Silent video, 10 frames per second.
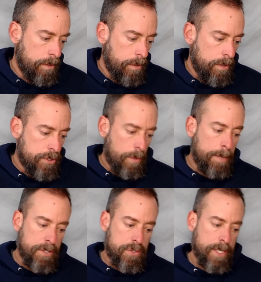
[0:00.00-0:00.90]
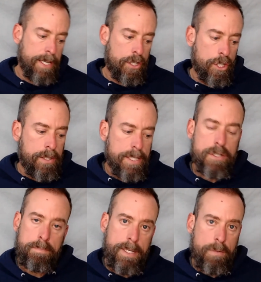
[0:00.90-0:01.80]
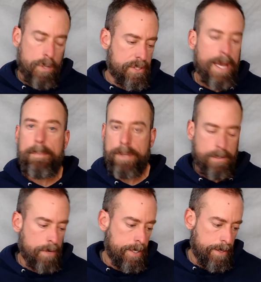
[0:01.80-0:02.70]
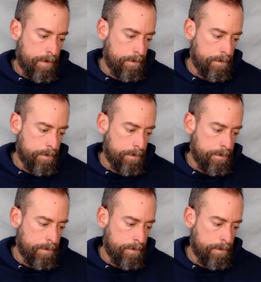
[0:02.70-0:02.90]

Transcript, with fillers: So I'm just saying, could this be what's happening right now?